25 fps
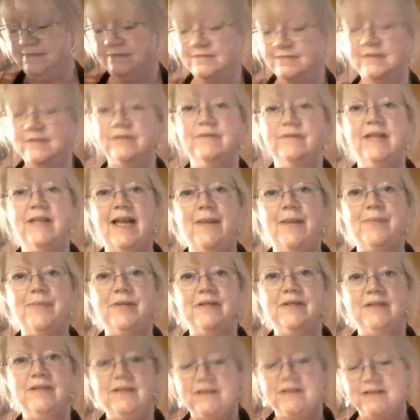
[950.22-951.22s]
flap.
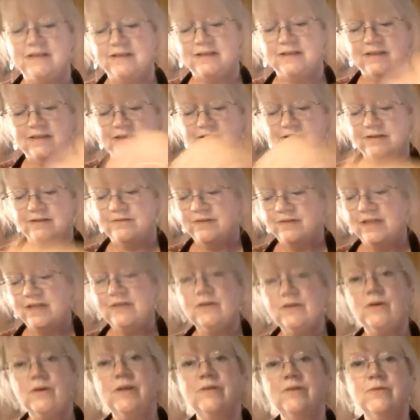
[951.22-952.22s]

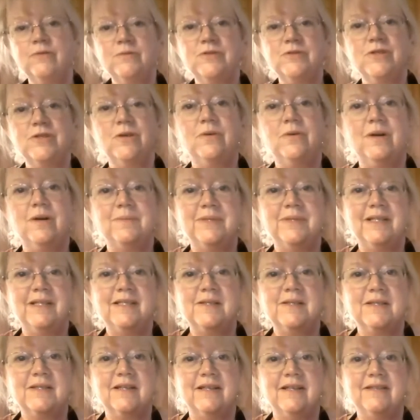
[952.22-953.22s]
And going from toe up,
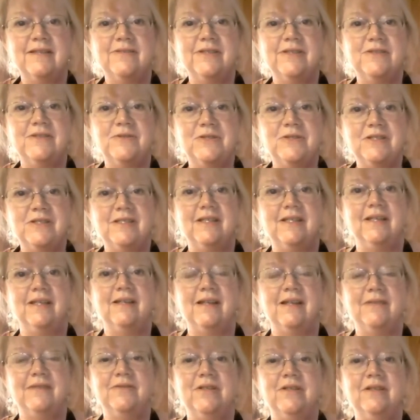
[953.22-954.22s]
that's kind of interesting.
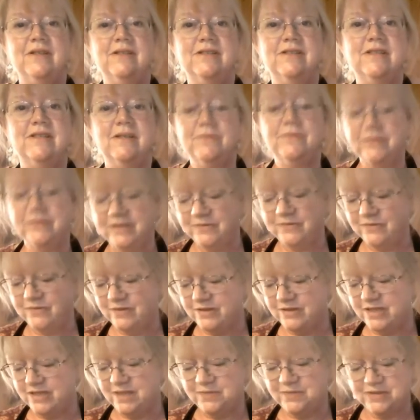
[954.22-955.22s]
I've done several
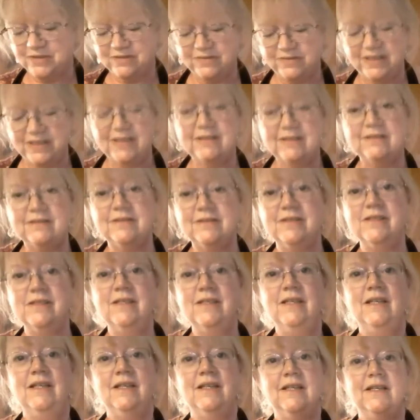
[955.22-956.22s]
different types of heels
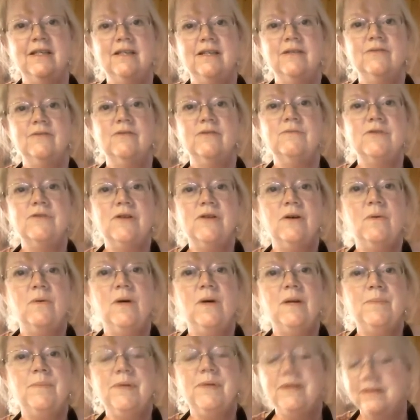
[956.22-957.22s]
from toe
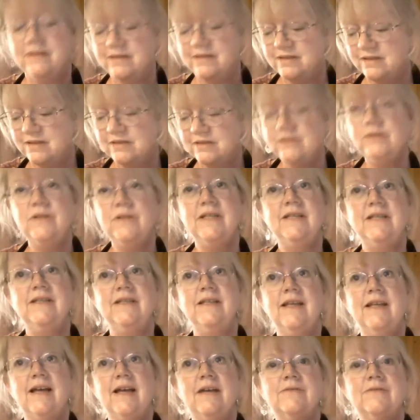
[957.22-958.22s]
up, including
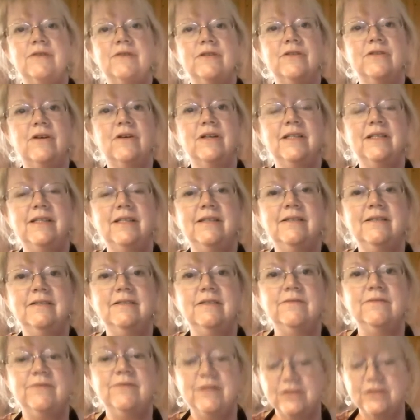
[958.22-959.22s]
the afterthought heel,
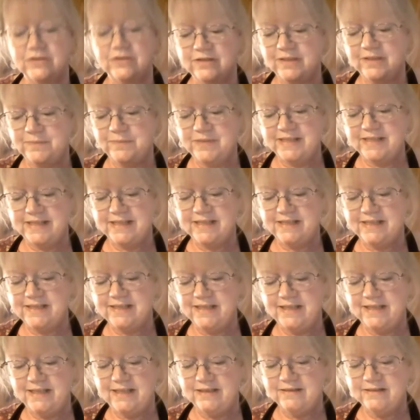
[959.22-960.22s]
the fish lips kiss
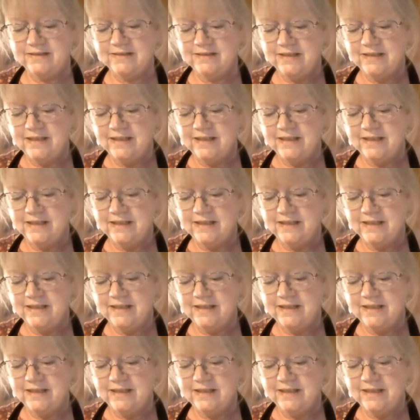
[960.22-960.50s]
heel,